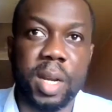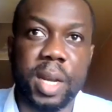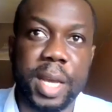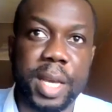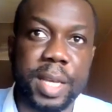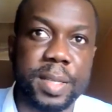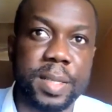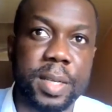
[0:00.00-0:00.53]

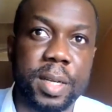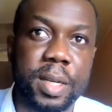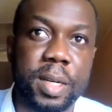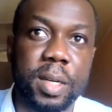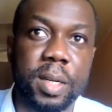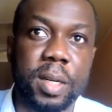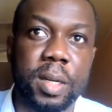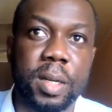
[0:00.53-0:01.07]
There's
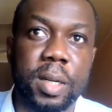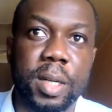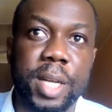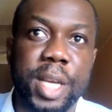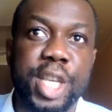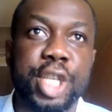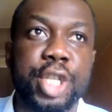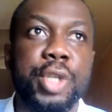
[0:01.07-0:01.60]
uh,
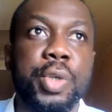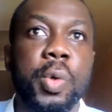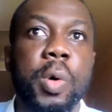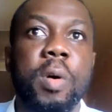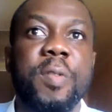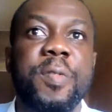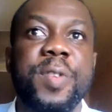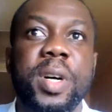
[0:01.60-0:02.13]
the issue
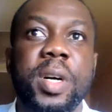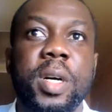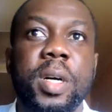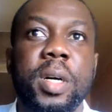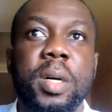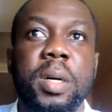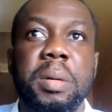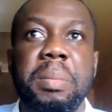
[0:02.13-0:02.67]
of
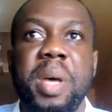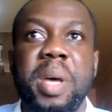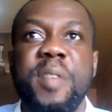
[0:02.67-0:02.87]
uh,